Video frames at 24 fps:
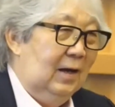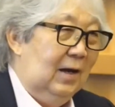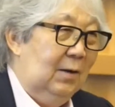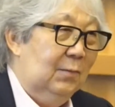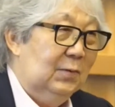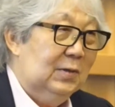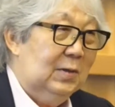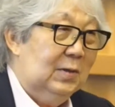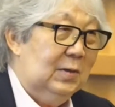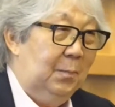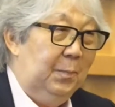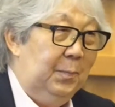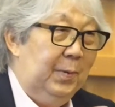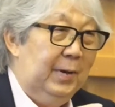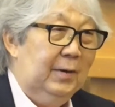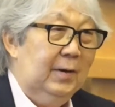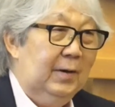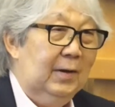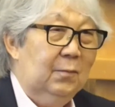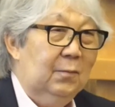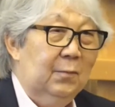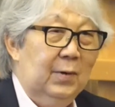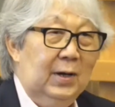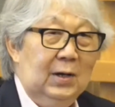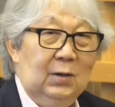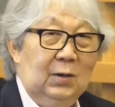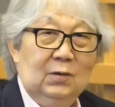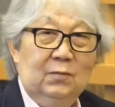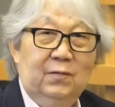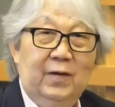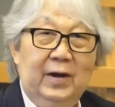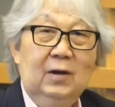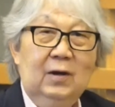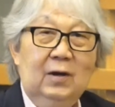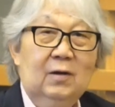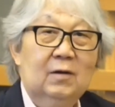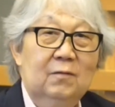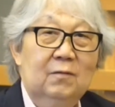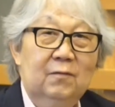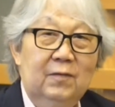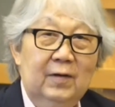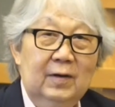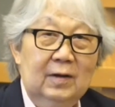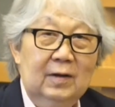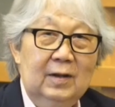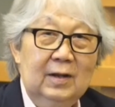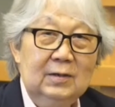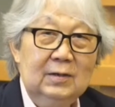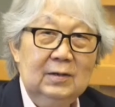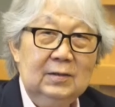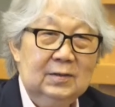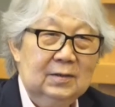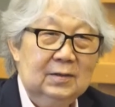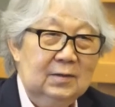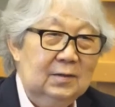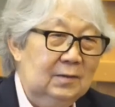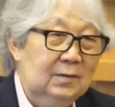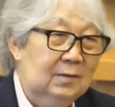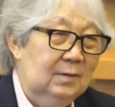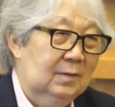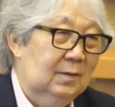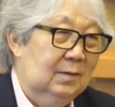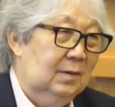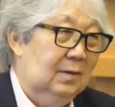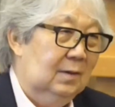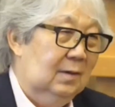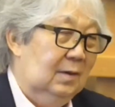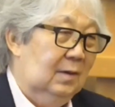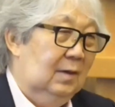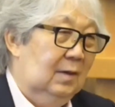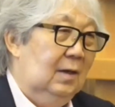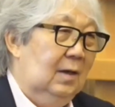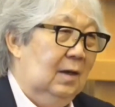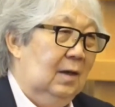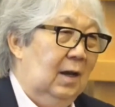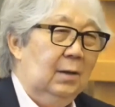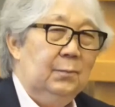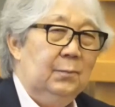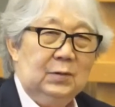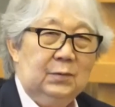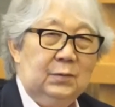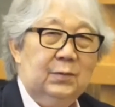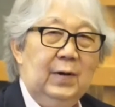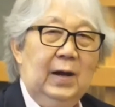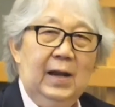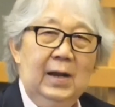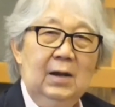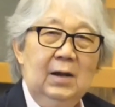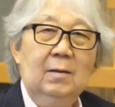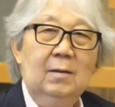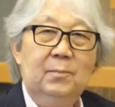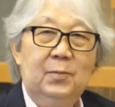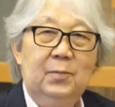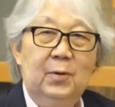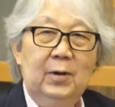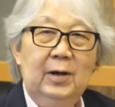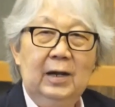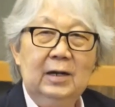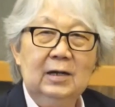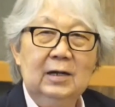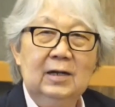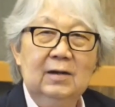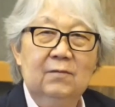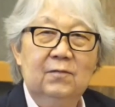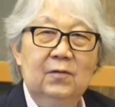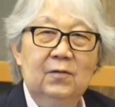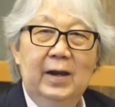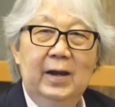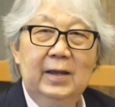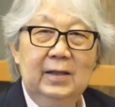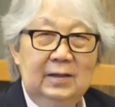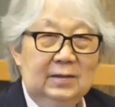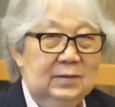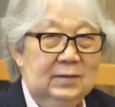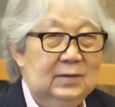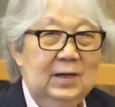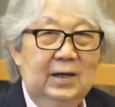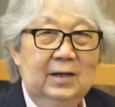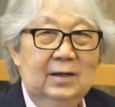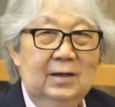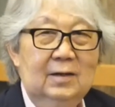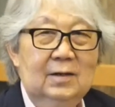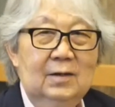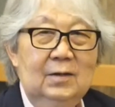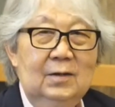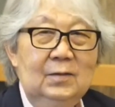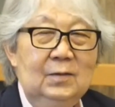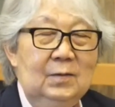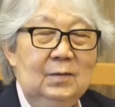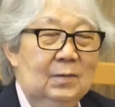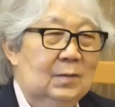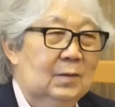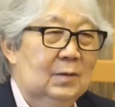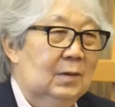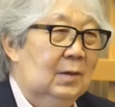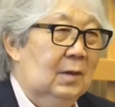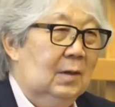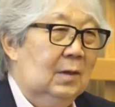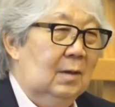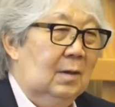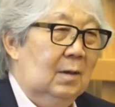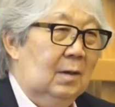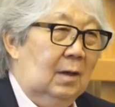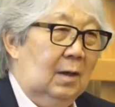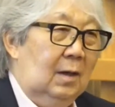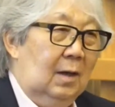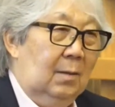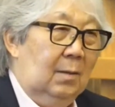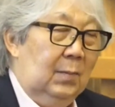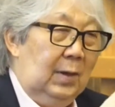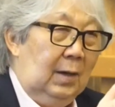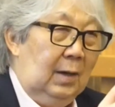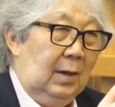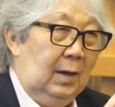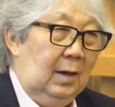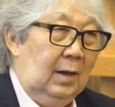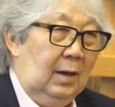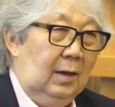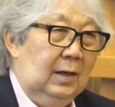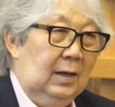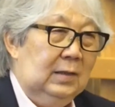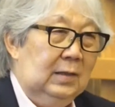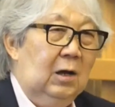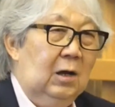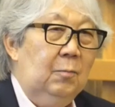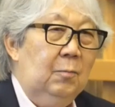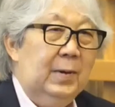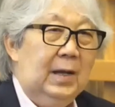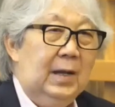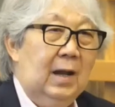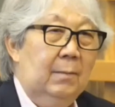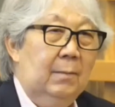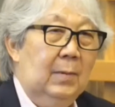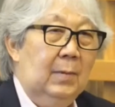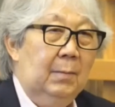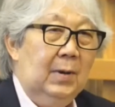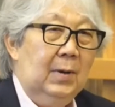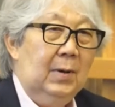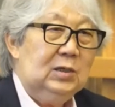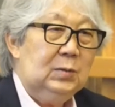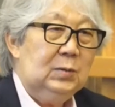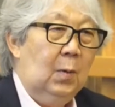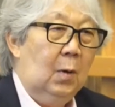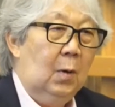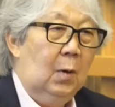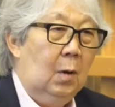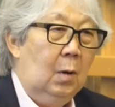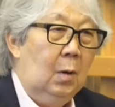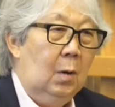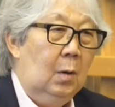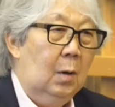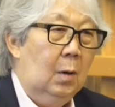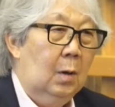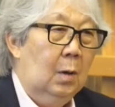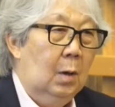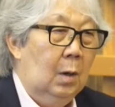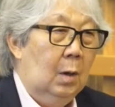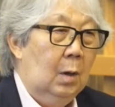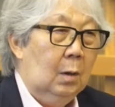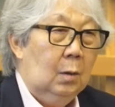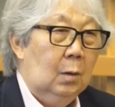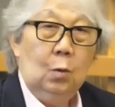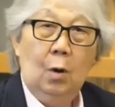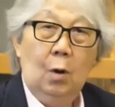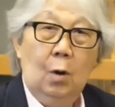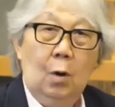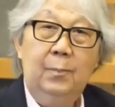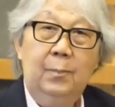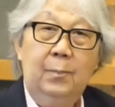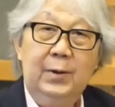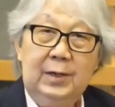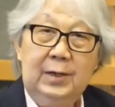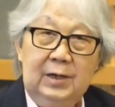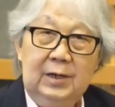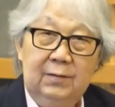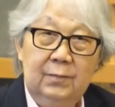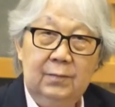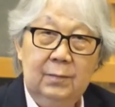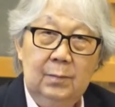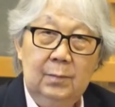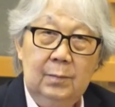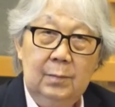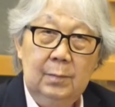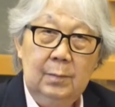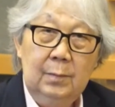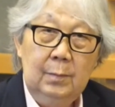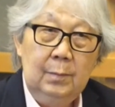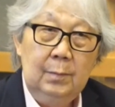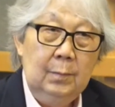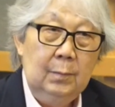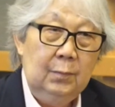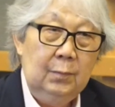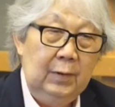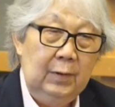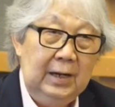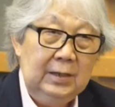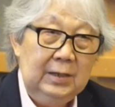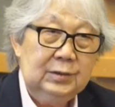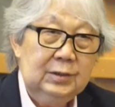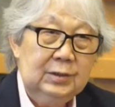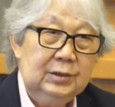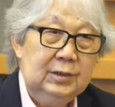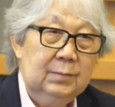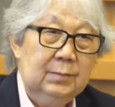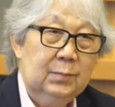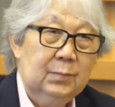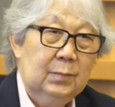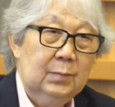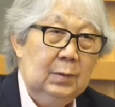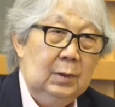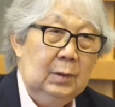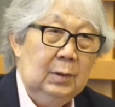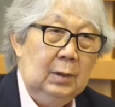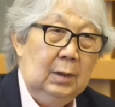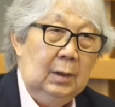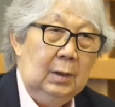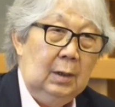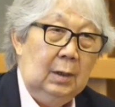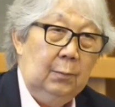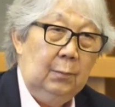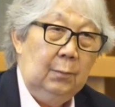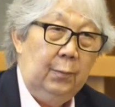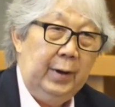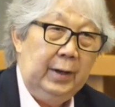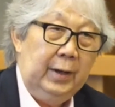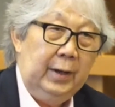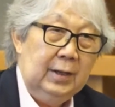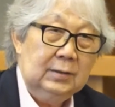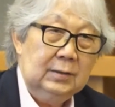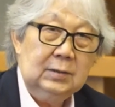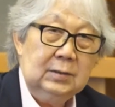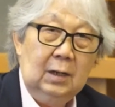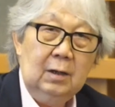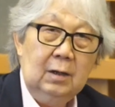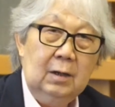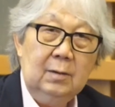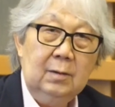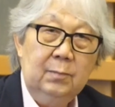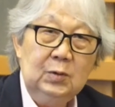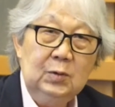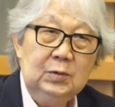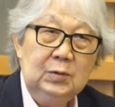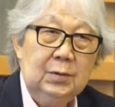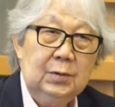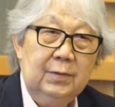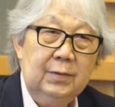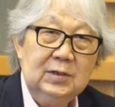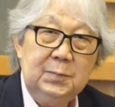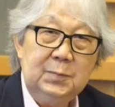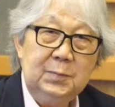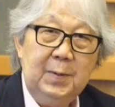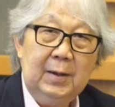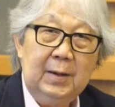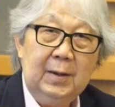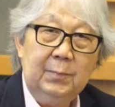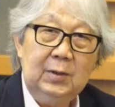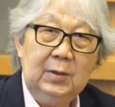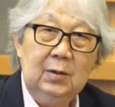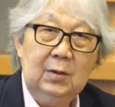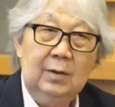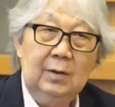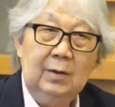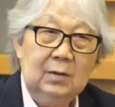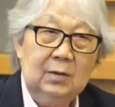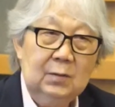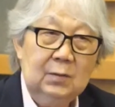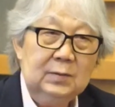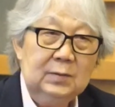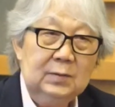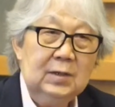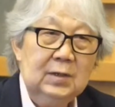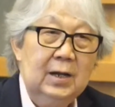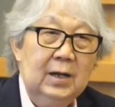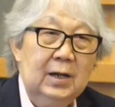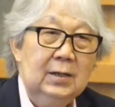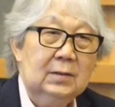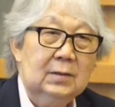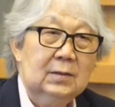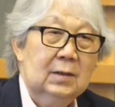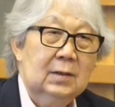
There was a period when it was very confrontational and was really not productive for either side, you know. It has now become a much more cooperative relationship where there's a lot of mutual respect between the two sides.